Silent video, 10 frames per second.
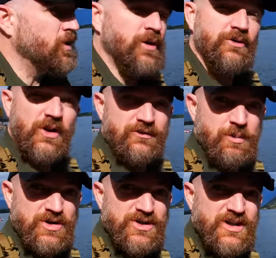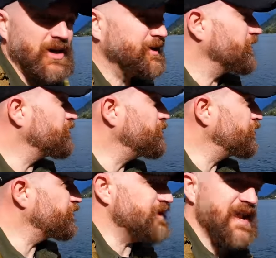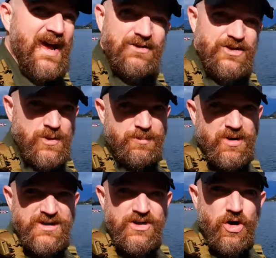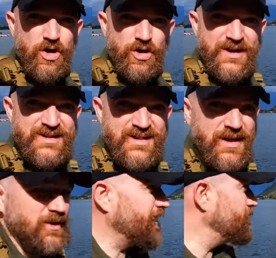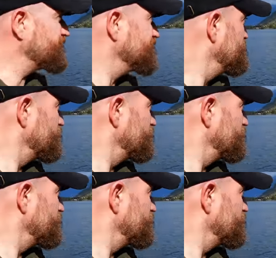We've left Berchtesgaden and have moved down to a place called Zell am See,